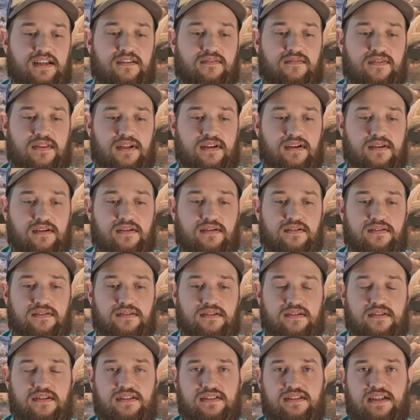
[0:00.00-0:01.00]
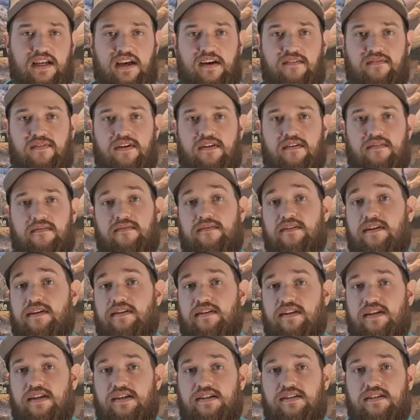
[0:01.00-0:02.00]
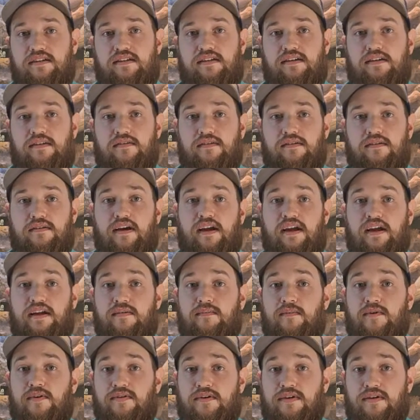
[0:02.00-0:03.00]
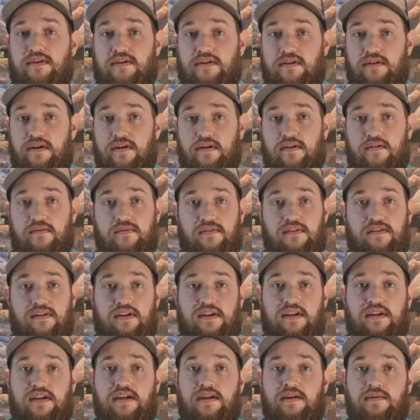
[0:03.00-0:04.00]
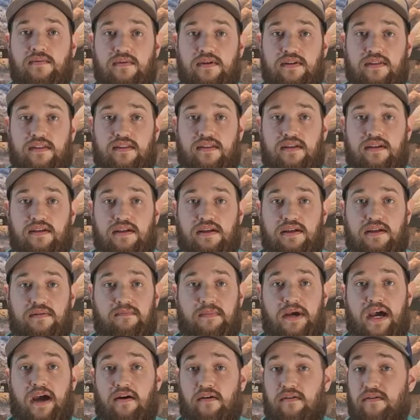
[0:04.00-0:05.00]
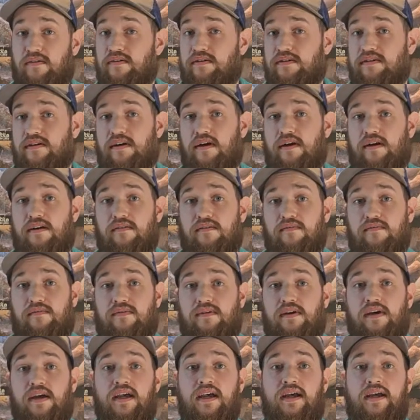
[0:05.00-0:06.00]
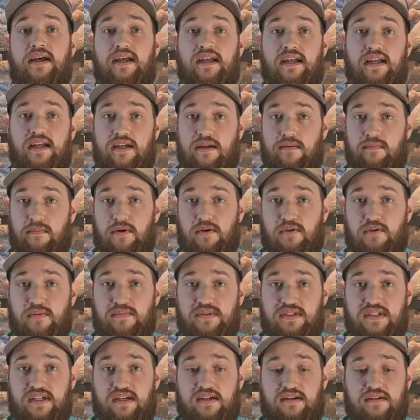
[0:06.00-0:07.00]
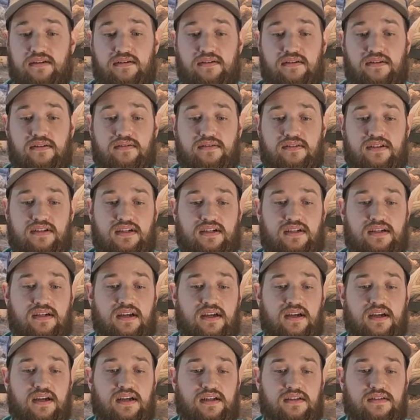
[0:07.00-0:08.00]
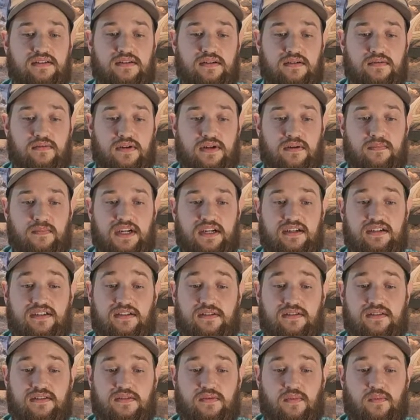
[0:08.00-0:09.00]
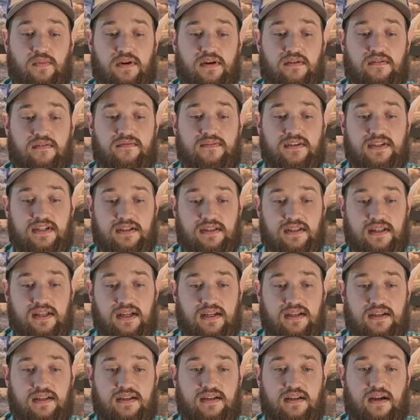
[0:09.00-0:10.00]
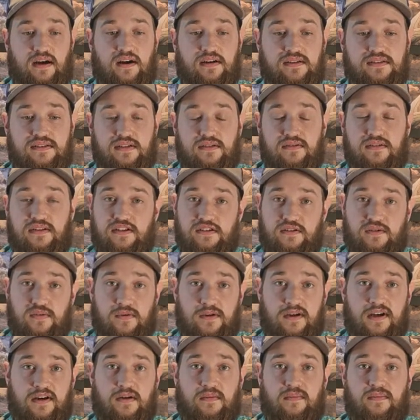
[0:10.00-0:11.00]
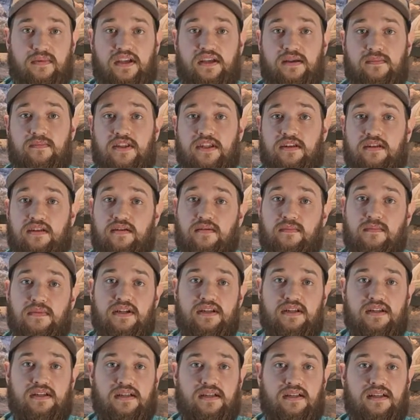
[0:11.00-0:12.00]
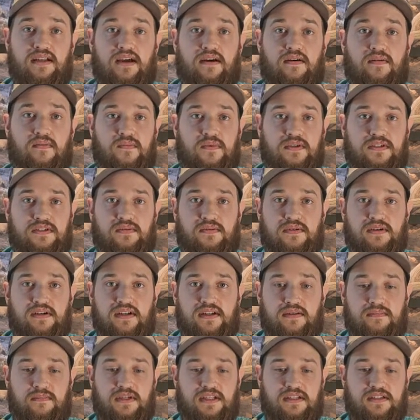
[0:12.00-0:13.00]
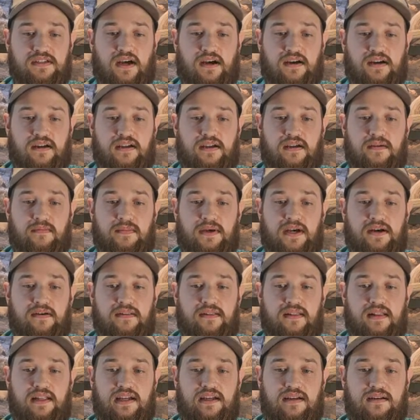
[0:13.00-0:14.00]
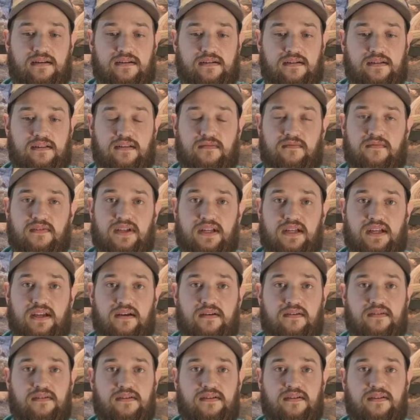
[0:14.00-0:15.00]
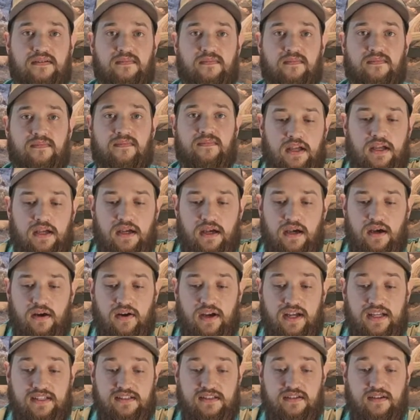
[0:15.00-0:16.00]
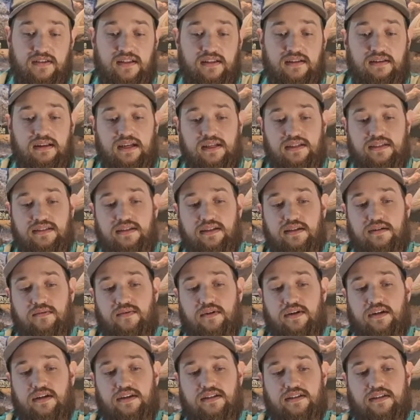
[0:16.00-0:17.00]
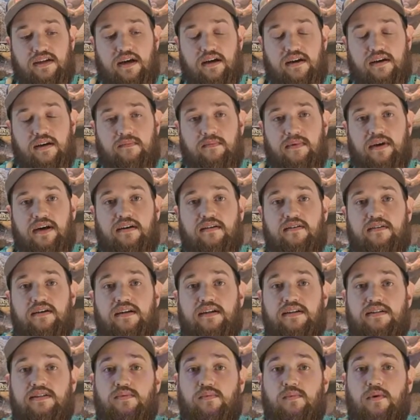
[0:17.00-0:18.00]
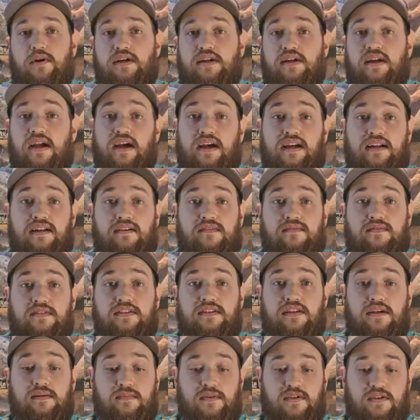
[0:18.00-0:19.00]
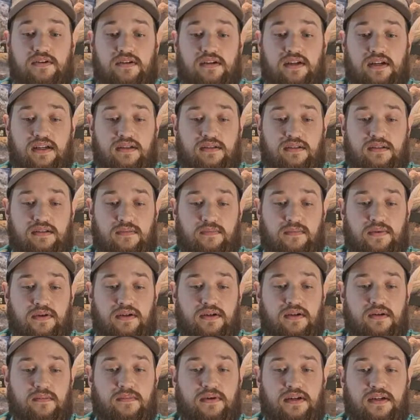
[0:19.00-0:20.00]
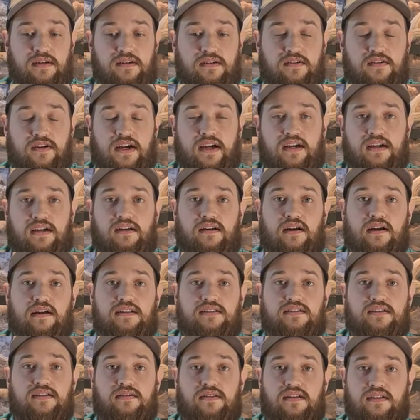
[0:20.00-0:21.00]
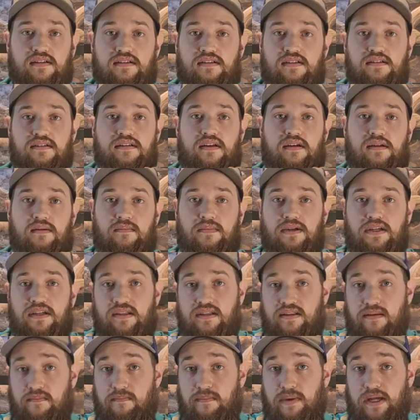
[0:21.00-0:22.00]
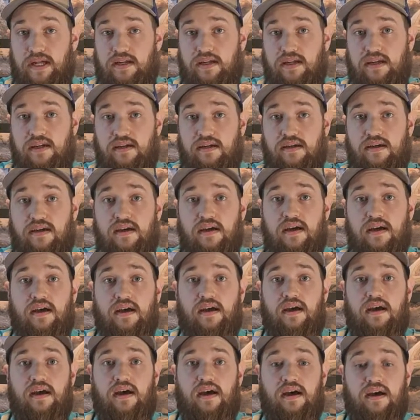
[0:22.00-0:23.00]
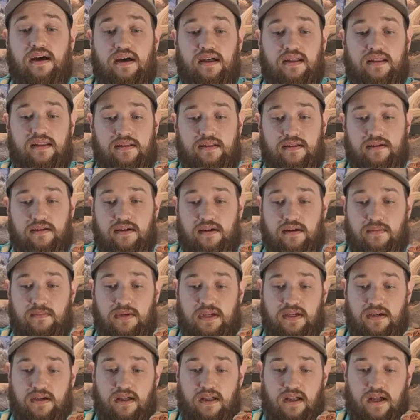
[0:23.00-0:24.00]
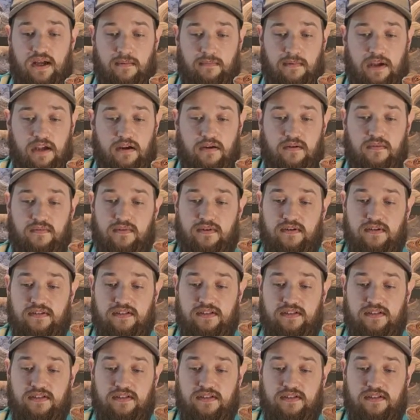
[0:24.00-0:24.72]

If the enclosure doesn't have enough ventilation, your animal could overheat with the power of heat bulbs that you're using. So you want to make sure it's well ventilated. Also, this will help keep the humidity down, which we're going to be talking about later in the video. Okay, so the next thing we're going to talk about is what kind of substrate to put your bearded dragon on. So this is going to be the bedding that they're going to be climbing over.